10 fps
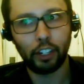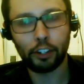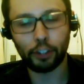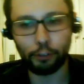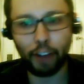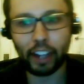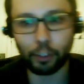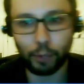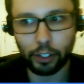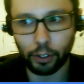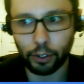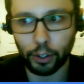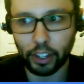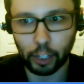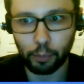So the fact that we don't know
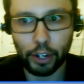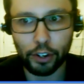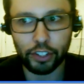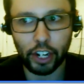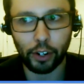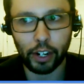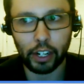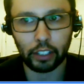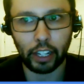that the computer is generating